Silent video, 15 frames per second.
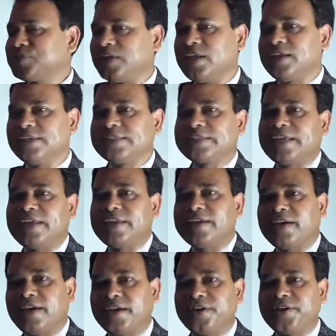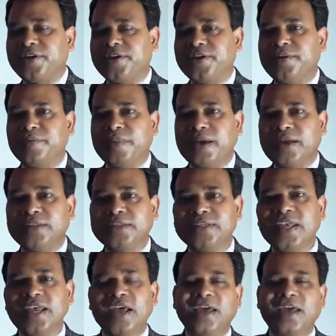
child is getting 100 in maths